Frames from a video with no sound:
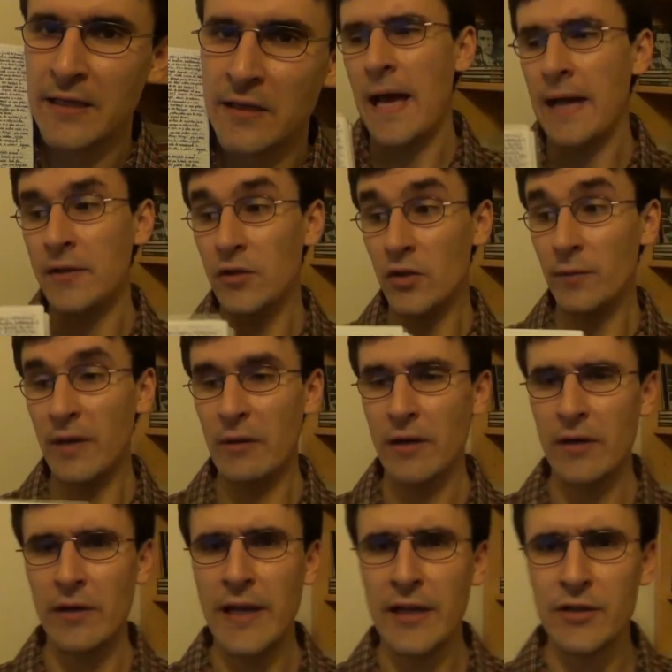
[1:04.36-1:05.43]
in, and to my
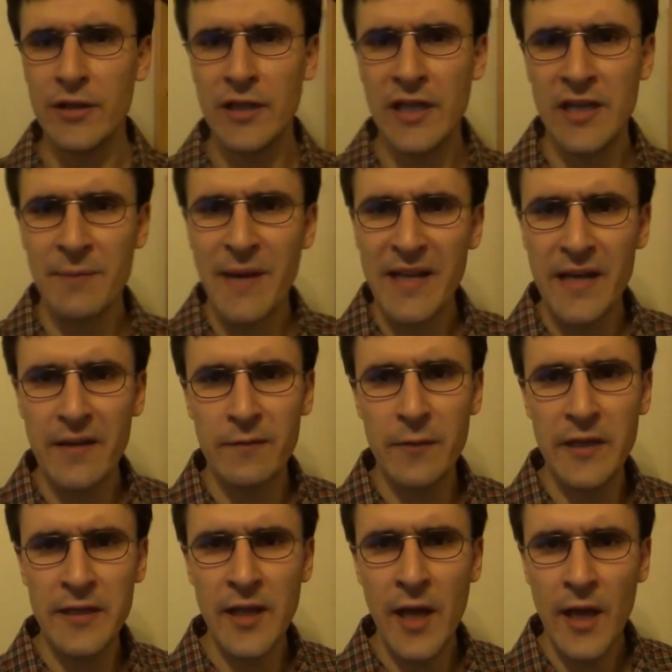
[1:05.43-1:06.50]
recollection it might have
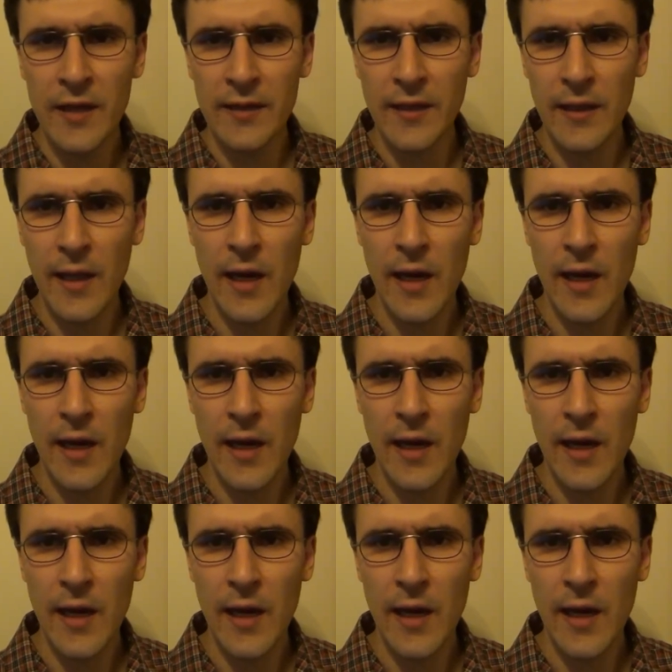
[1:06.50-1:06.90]
been the